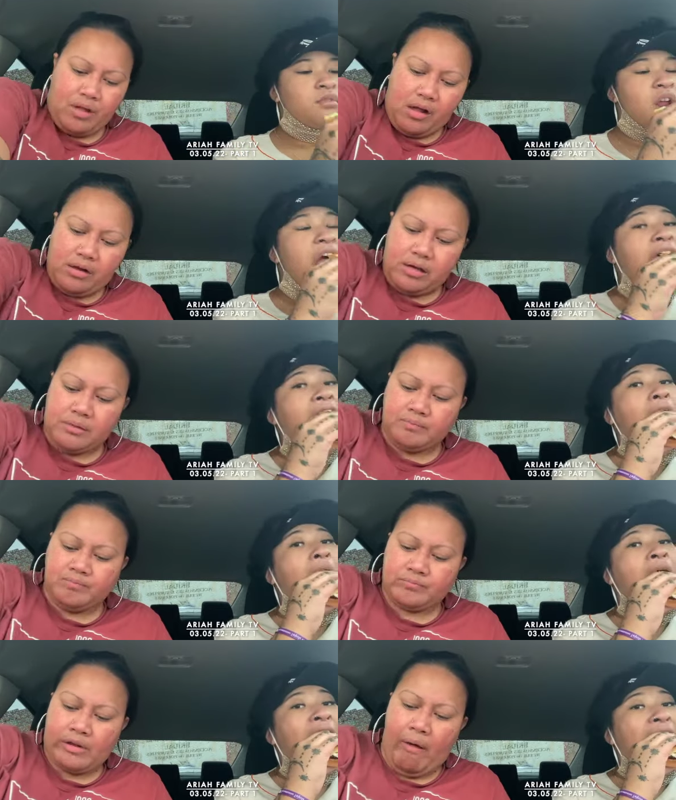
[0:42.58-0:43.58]
Speaker 1: um,
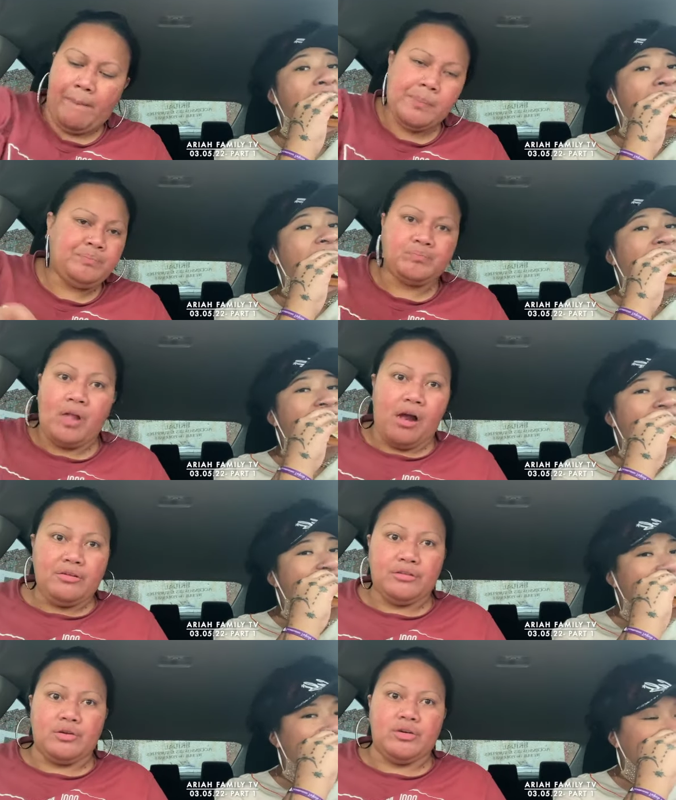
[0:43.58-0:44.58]

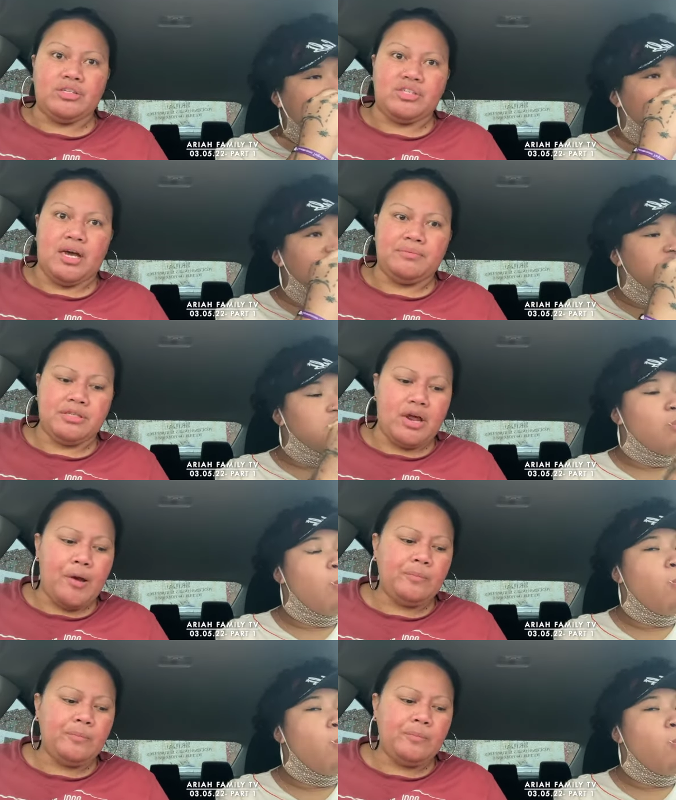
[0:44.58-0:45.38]
third stop today,